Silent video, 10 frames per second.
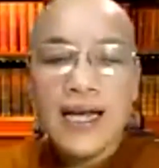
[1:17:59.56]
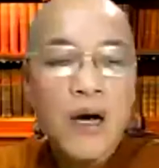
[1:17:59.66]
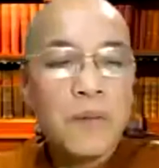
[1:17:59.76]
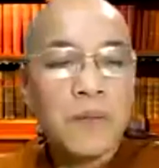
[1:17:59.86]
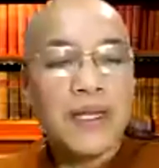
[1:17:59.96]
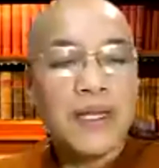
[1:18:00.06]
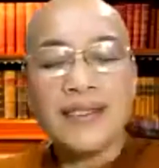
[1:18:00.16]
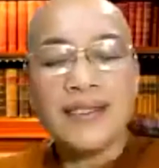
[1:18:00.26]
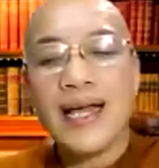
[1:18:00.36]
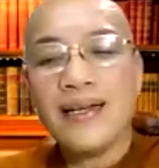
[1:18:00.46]
I hope
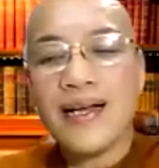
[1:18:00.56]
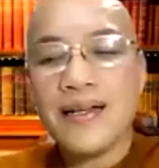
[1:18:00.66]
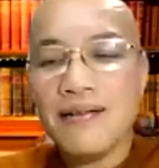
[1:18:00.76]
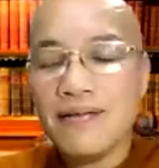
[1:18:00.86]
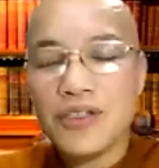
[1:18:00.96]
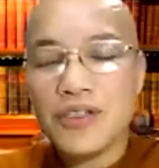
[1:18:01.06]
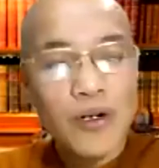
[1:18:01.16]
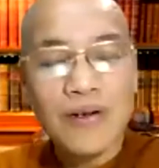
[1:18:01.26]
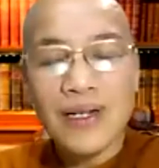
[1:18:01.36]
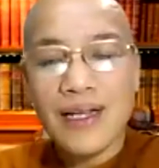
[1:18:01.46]
that, and I
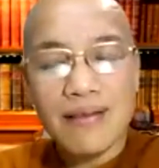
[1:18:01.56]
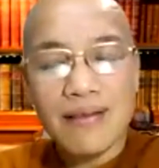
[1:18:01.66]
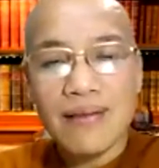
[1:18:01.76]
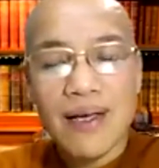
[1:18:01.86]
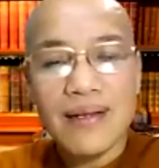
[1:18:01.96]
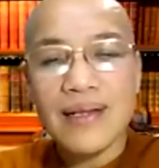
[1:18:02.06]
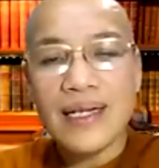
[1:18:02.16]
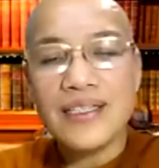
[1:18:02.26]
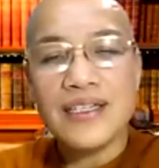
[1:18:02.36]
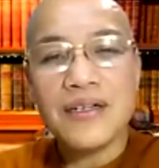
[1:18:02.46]
strongly
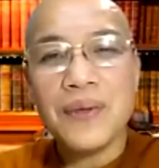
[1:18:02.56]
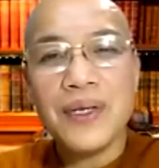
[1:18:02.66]
think that uh,